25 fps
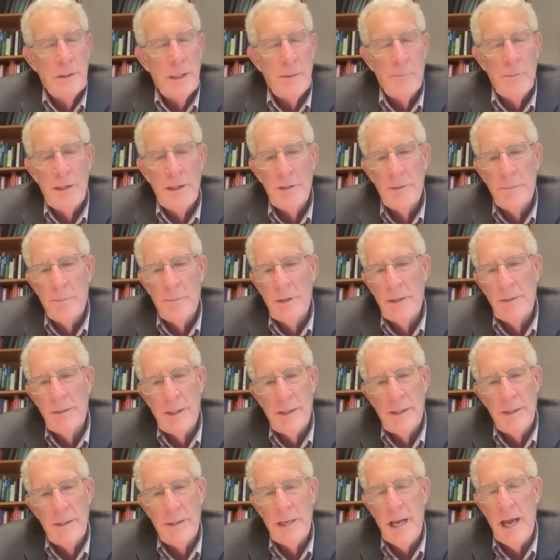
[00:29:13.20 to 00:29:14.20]

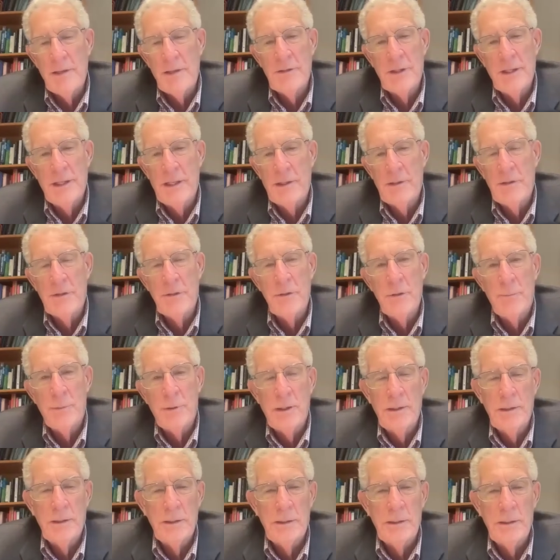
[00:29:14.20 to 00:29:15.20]
you actually get super
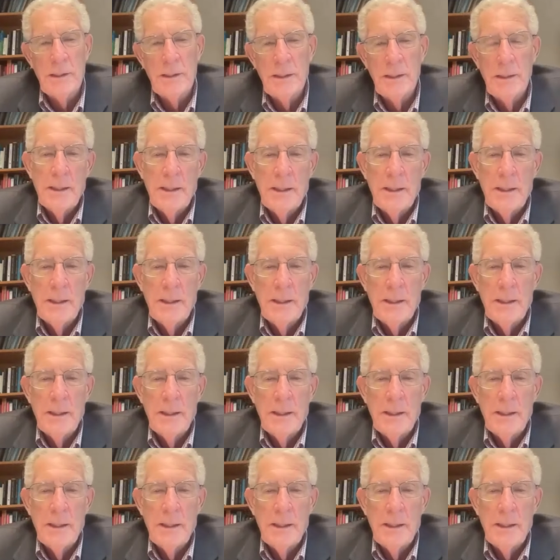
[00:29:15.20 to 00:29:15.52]
healthy.